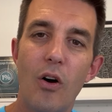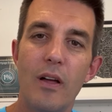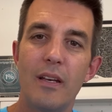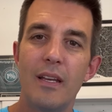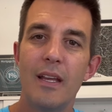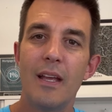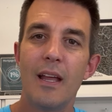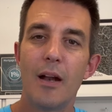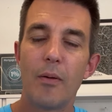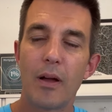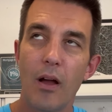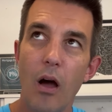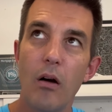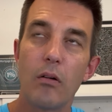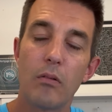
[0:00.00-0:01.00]
and
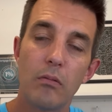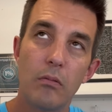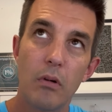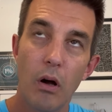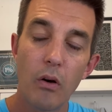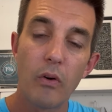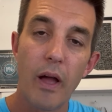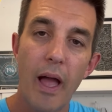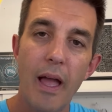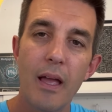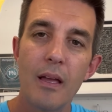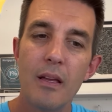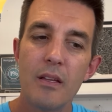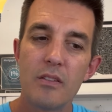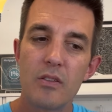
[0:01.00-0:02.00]
like, oh, okay.
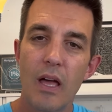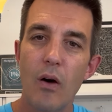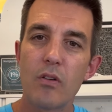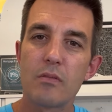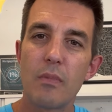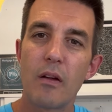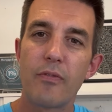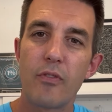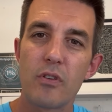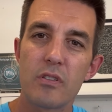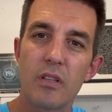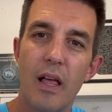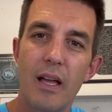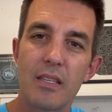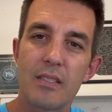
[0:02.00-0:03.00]
So that was my first
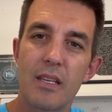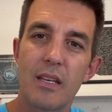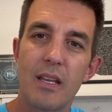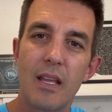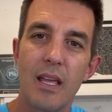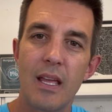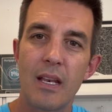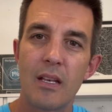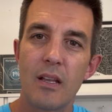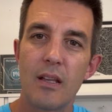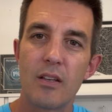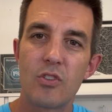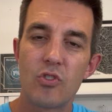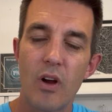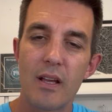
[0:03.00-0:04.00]
lesson in
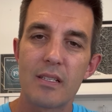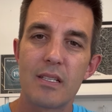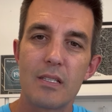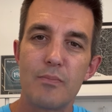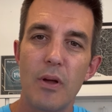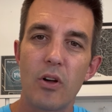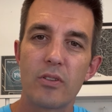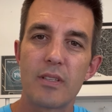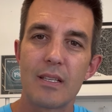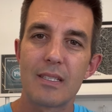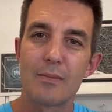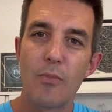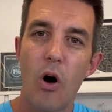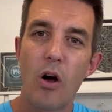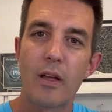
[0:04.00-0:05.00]
trust is built on
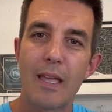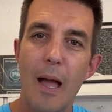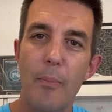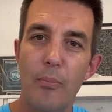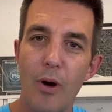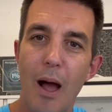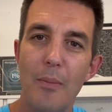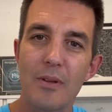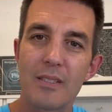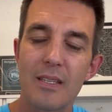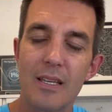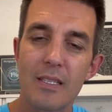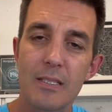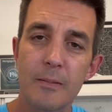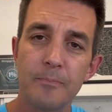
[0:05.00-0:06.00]
small kept
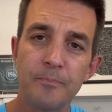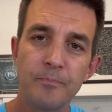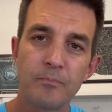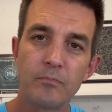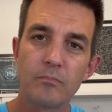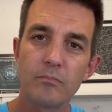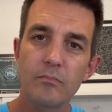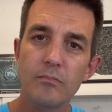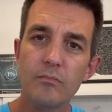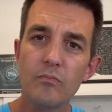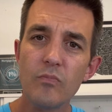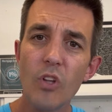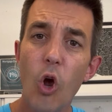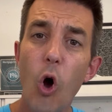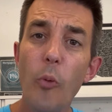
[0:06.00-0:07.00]
promises.
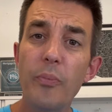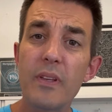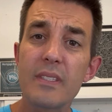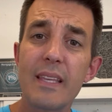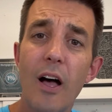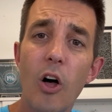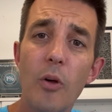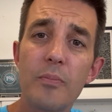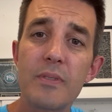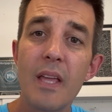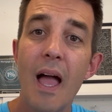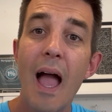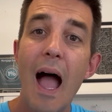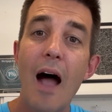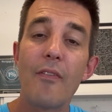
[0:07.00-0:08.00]
Hope this helps.
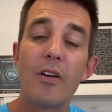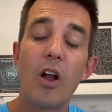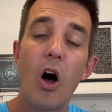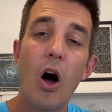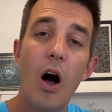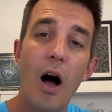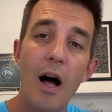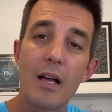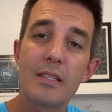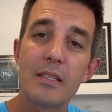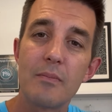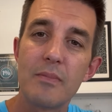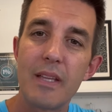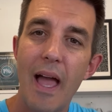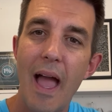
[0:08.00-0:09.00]
Have an
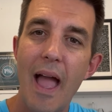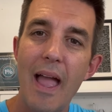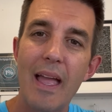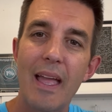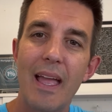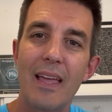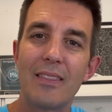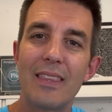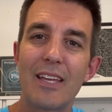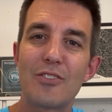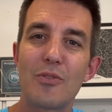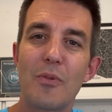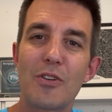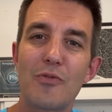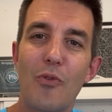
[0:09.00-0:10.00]
awesome day and thanks
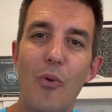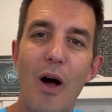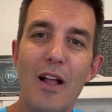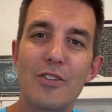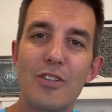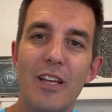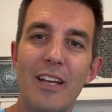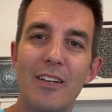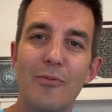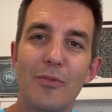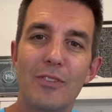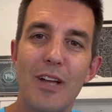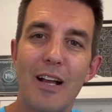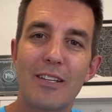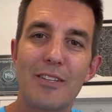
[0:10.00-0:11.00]
so much for watching. We'll
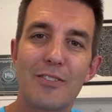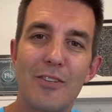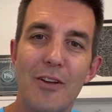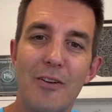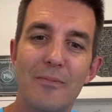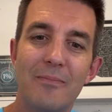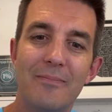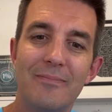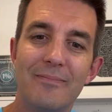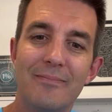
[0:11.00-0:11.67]
talk to you soon.